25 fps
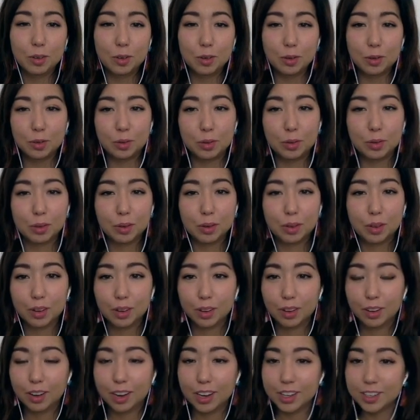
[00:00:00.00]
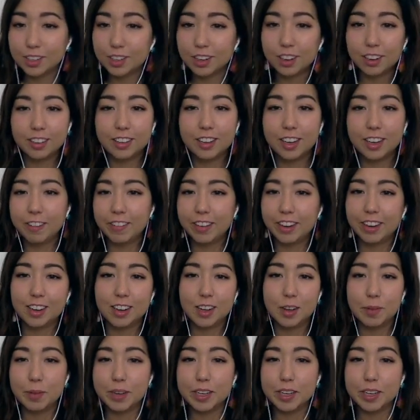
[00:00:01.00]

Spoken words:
Oof. I started tearing up.